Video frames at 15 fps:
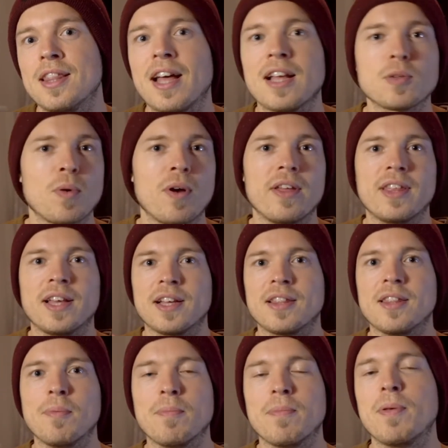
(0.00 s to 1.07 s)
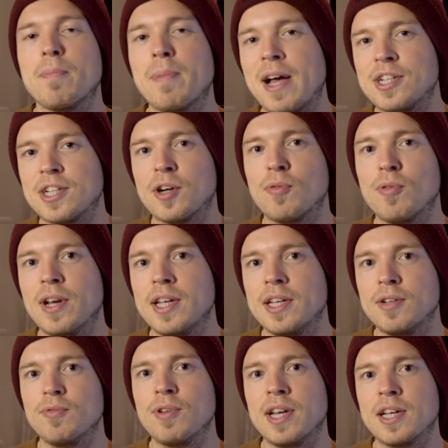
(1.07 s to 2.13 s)
that's where I think the magic
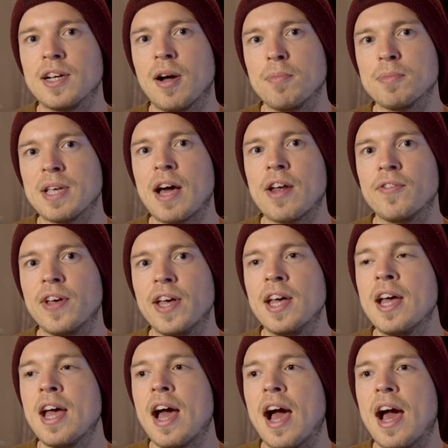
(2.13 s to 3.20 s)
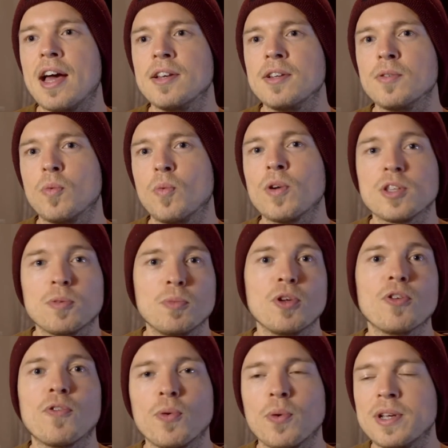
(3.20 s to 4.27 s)
really comes out of it. And what's
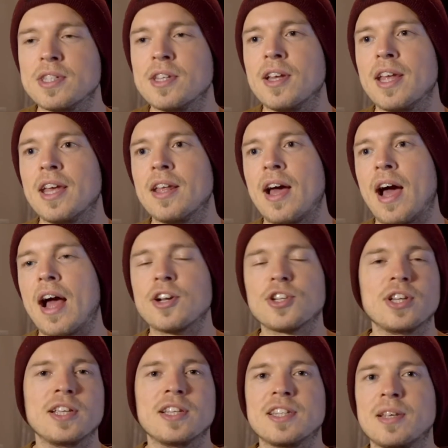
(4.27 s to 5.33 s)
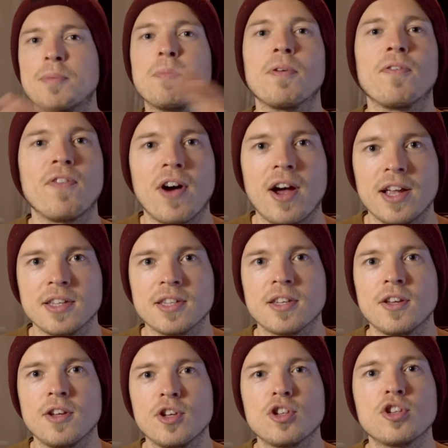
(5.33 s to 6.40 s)
beautiful is that it actually
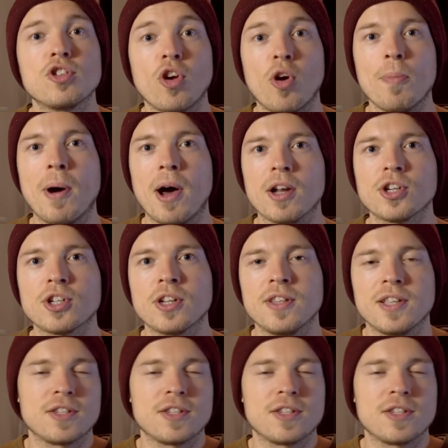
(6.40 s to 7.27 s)
simplifies so much.